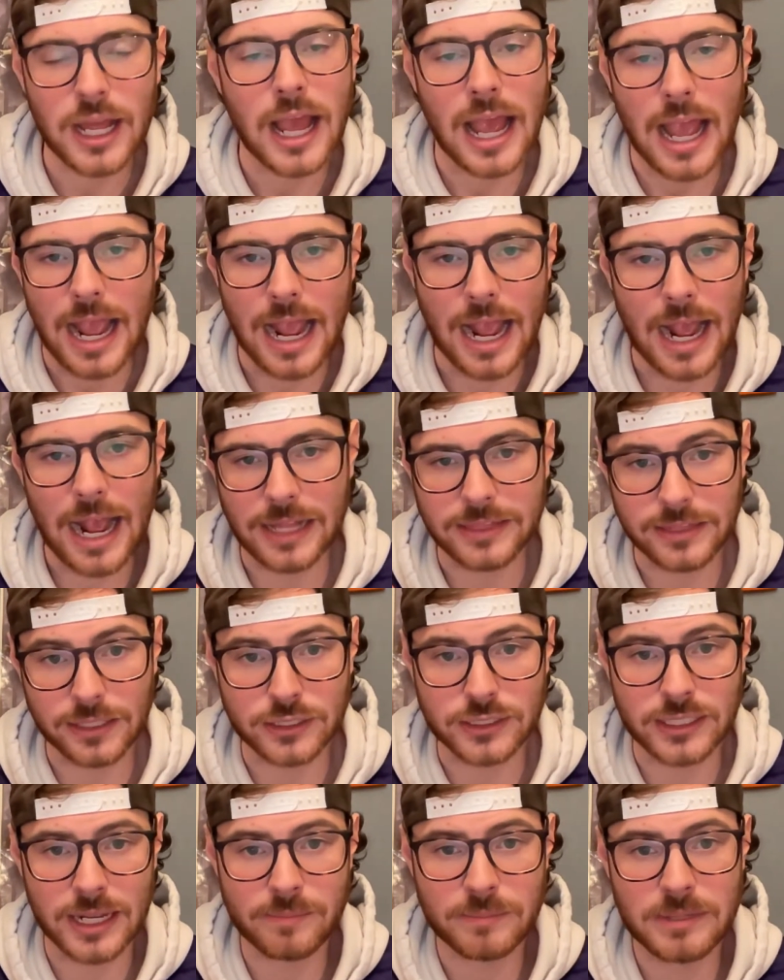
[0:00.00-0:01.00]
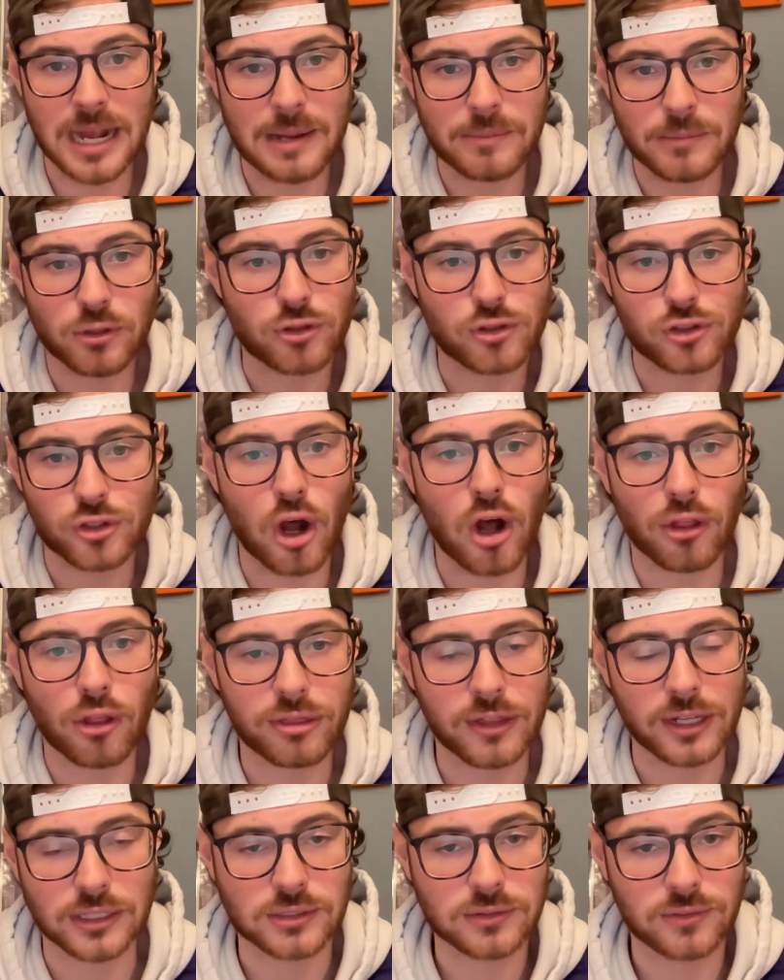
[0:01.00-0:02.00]
at the same time, you saw
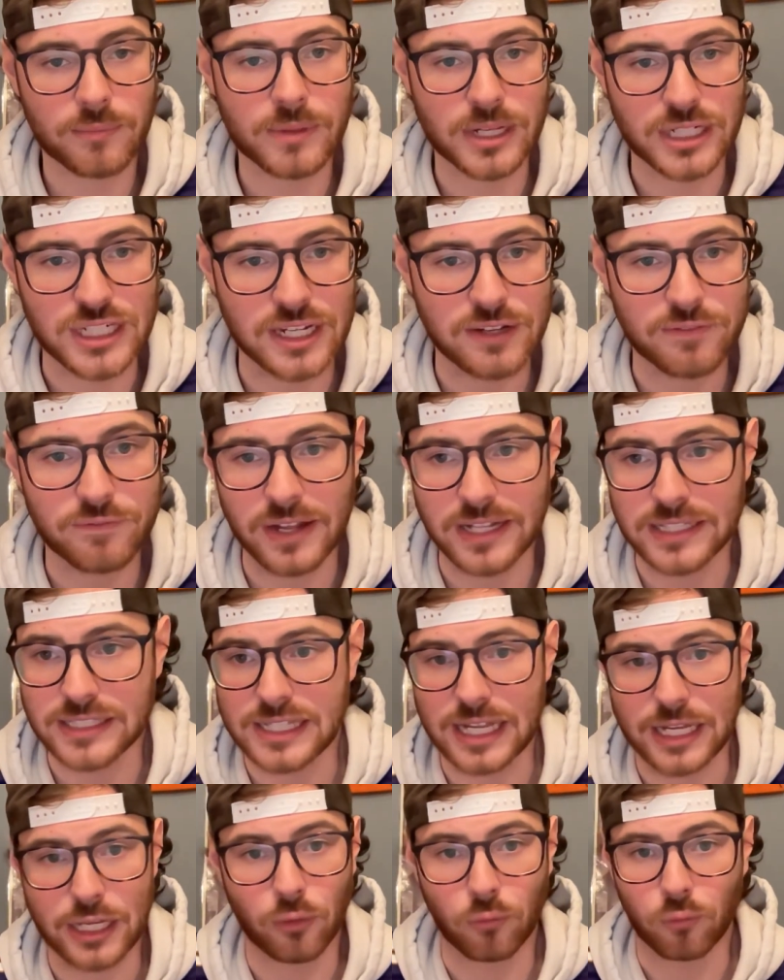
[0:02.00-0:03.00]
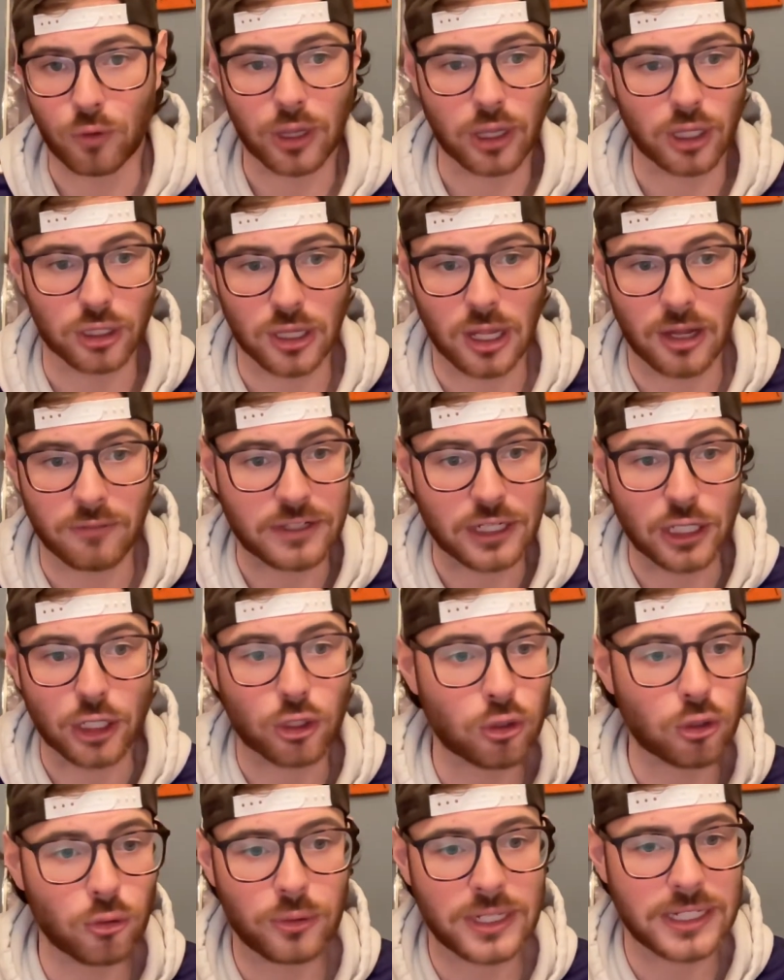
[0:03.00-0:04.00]
things from the defense that you really loved,
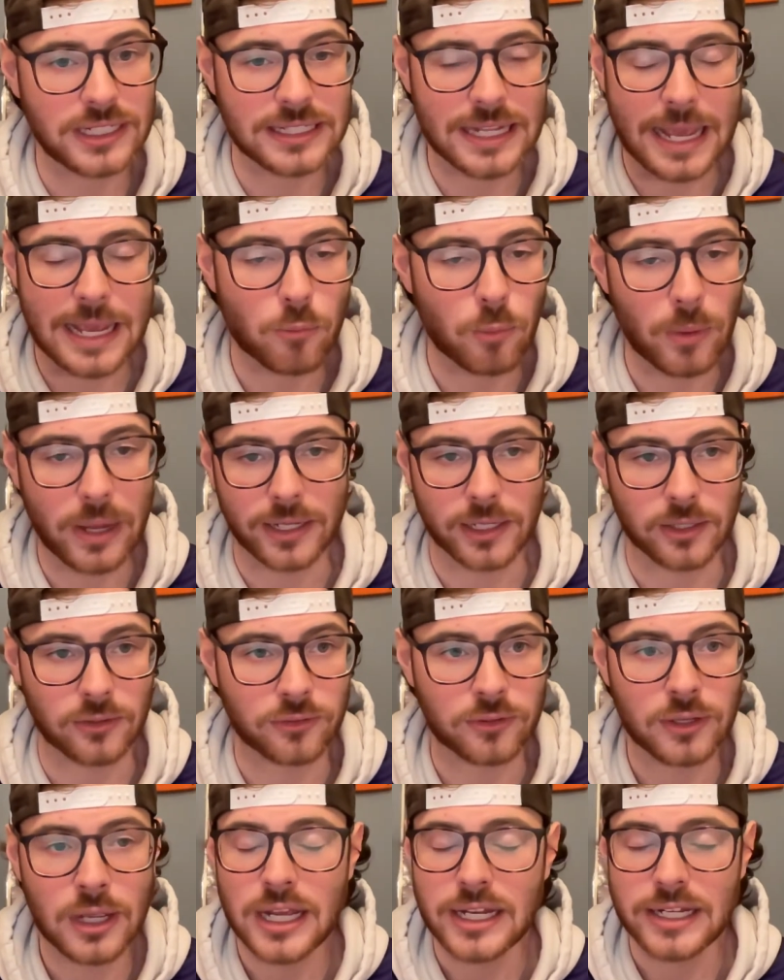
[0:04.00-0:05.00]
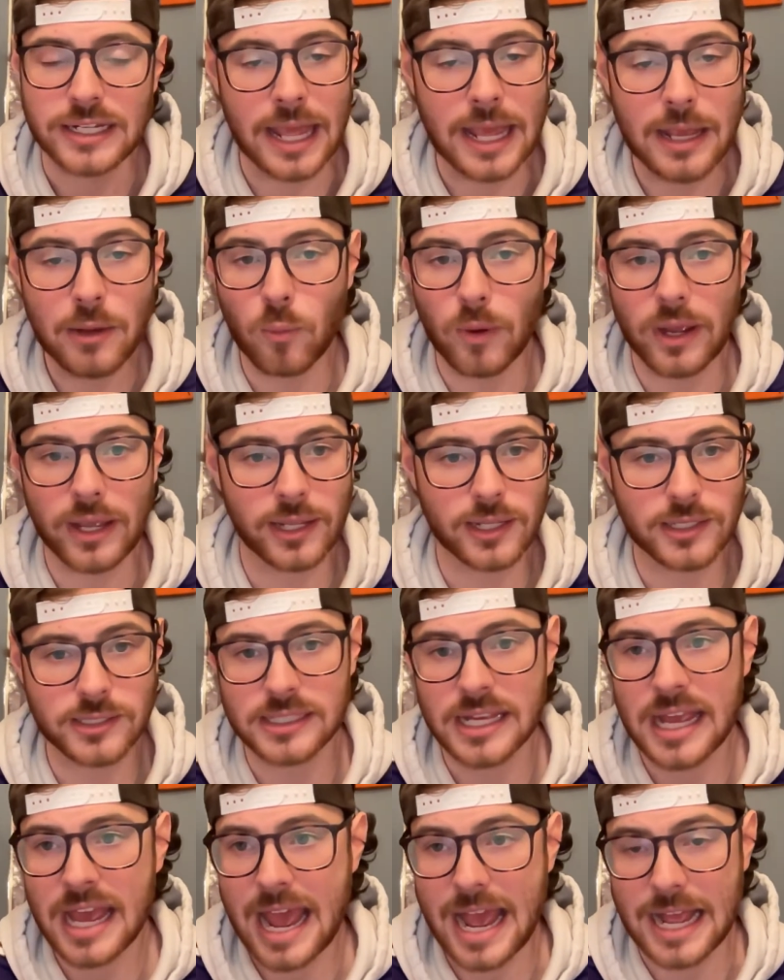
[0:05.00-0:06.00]
including Nate Wiggins. Nate Wiggins
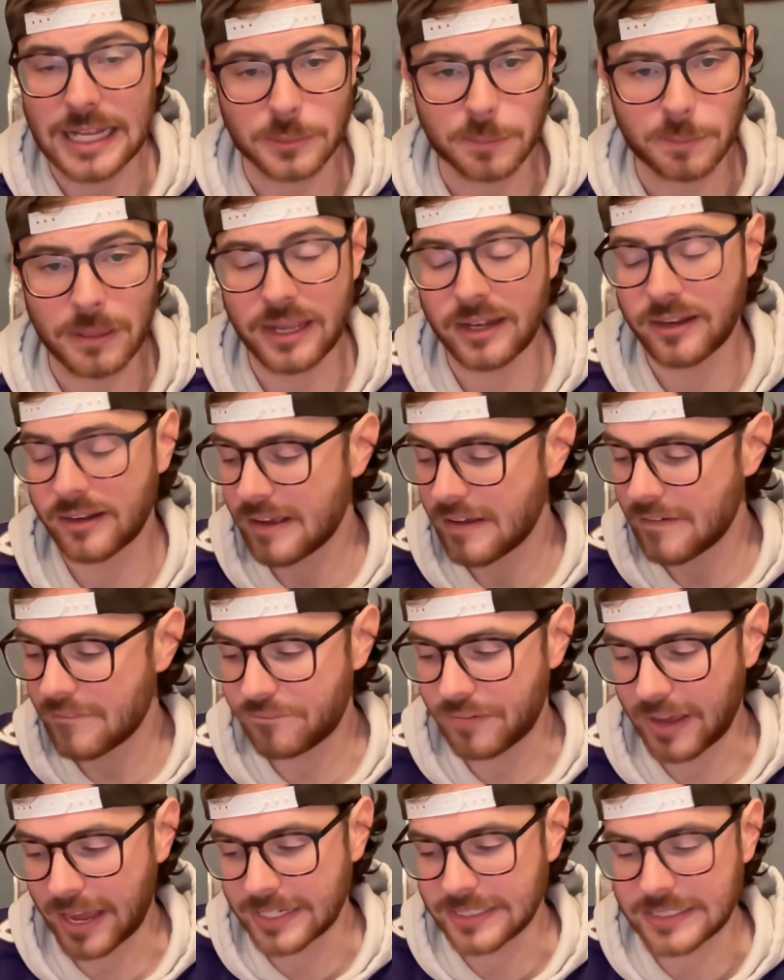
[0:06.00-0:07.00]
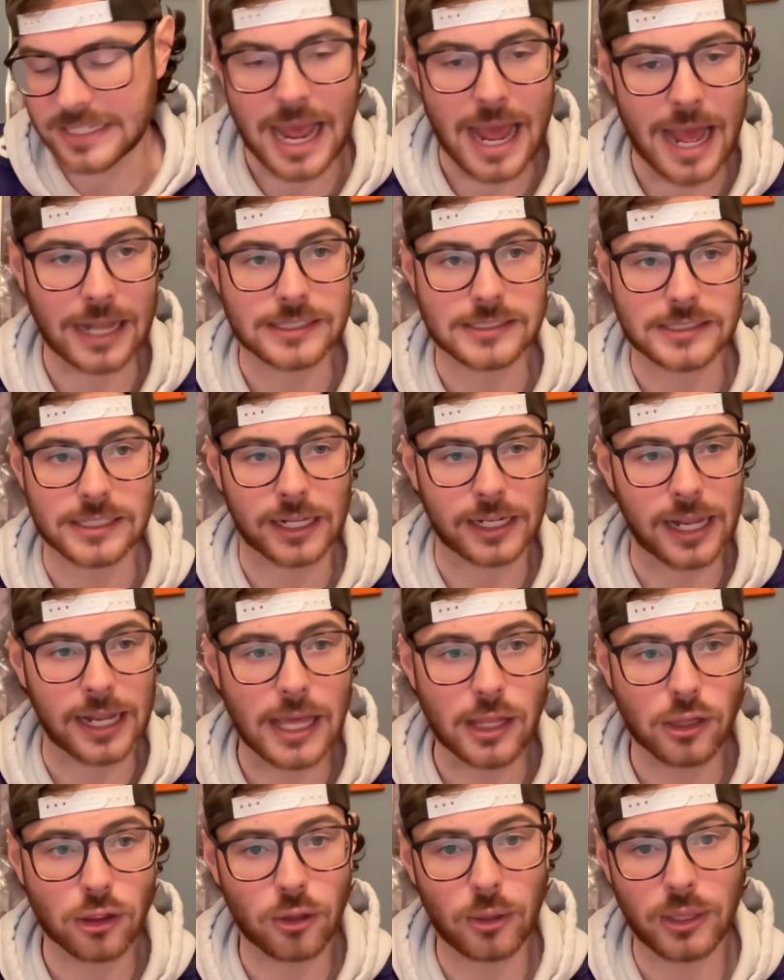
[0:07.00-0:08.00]
has been fantastic.
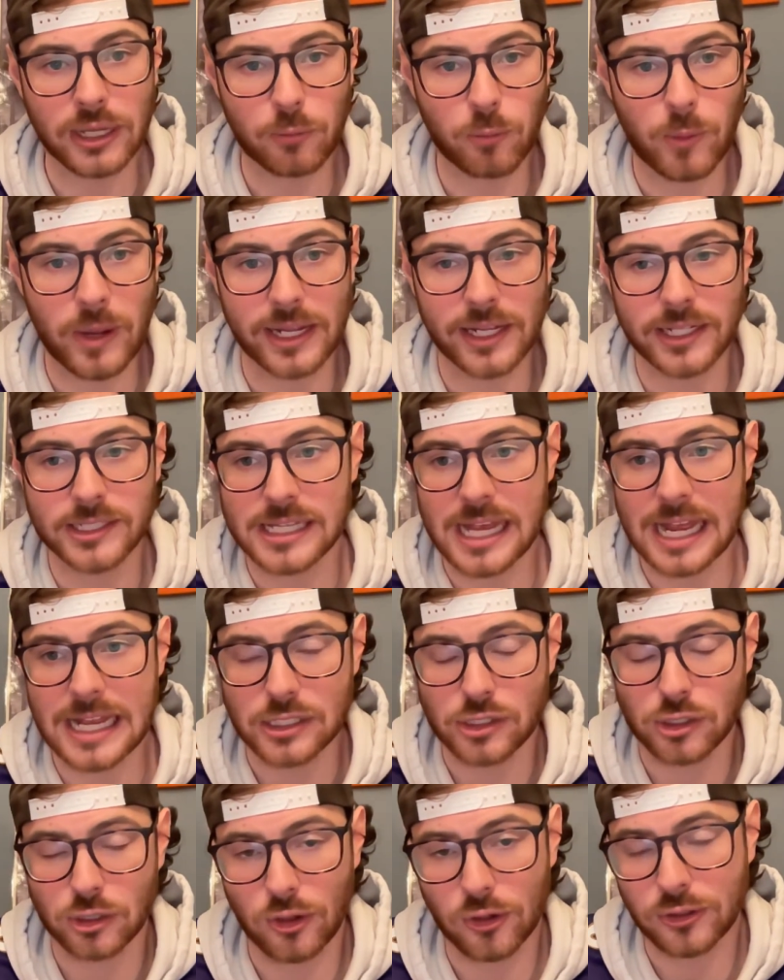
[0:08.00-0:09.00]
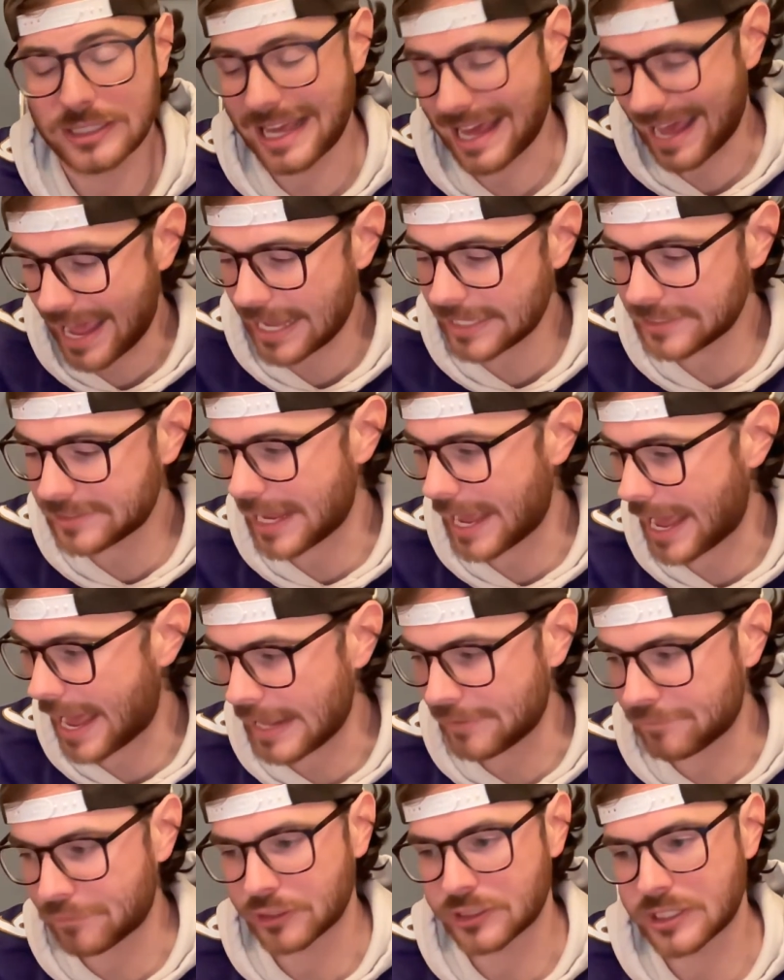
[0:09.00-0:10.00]
Nate Wiggins has looked as
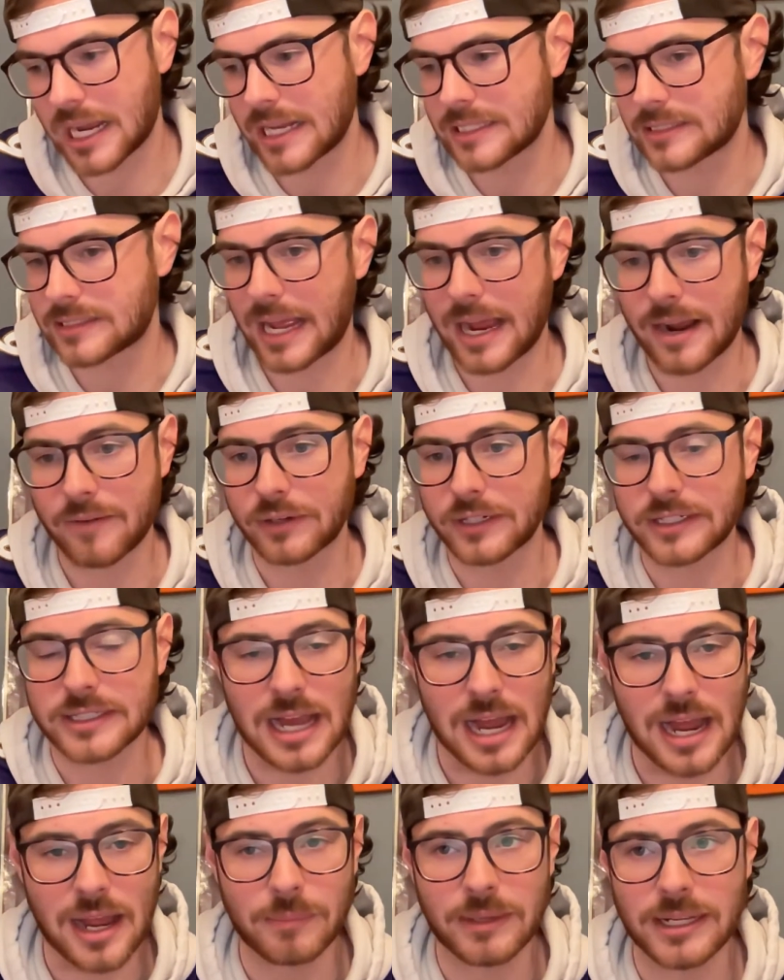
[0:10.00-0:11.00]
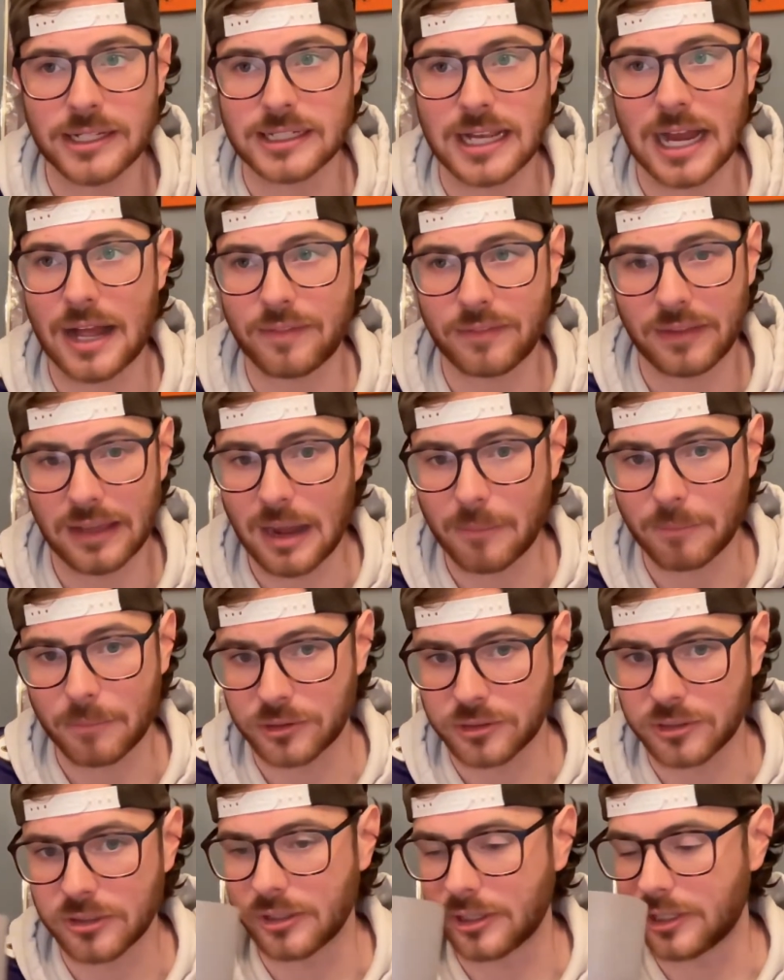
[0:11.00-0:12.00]
advertised every time he's gotten the
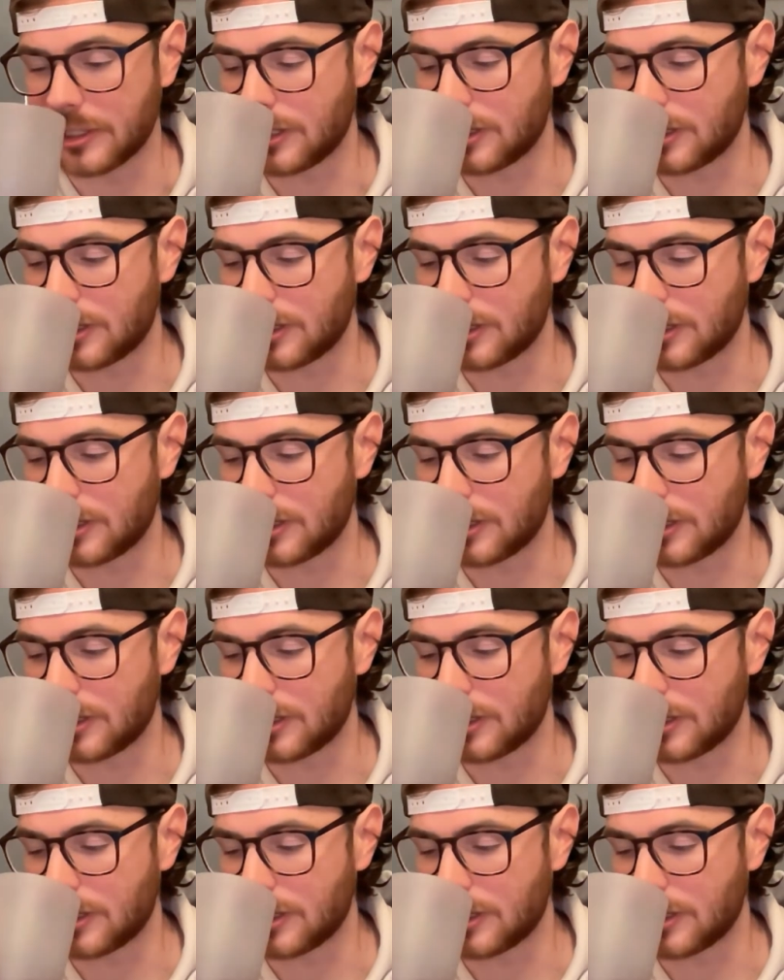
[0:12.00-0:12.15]
opportunity.